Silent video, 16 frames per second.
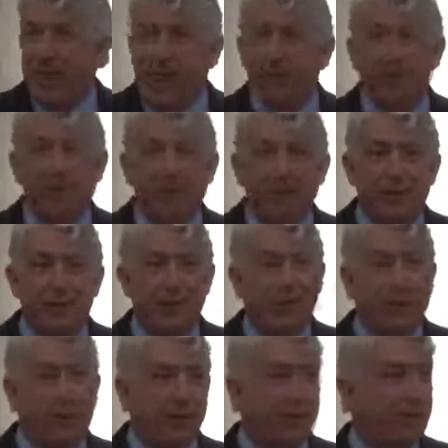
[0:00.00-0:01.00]
every single
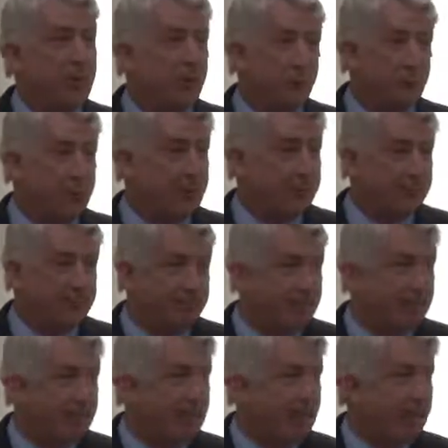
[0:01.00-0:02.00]
federal court
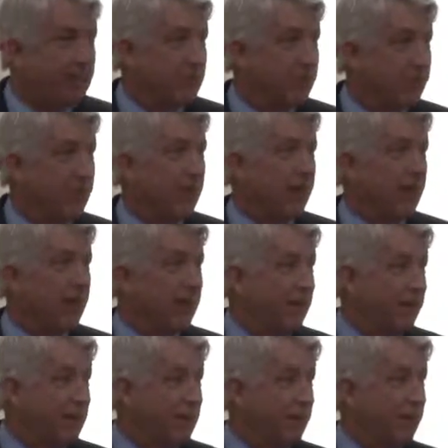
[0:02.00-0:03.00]
that has ruled on
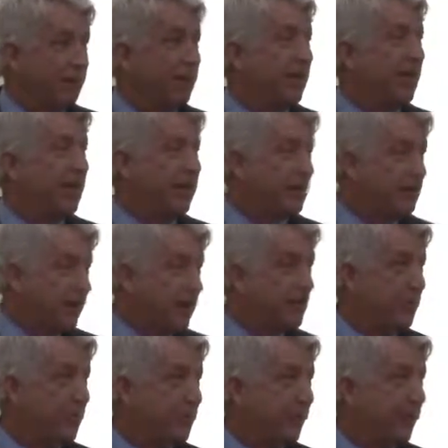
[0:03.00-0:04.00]
the issue
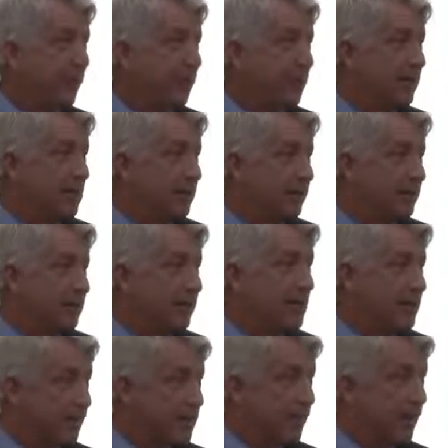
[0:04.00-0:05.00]
since we made the decision,
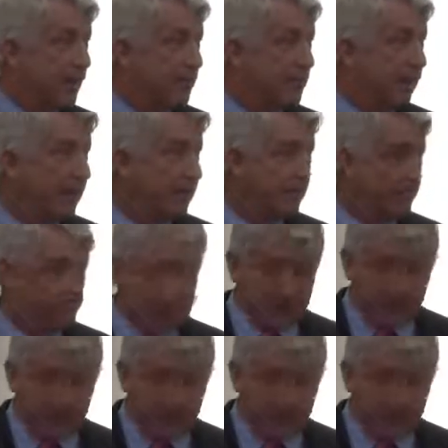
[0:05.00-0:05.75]
since I have made that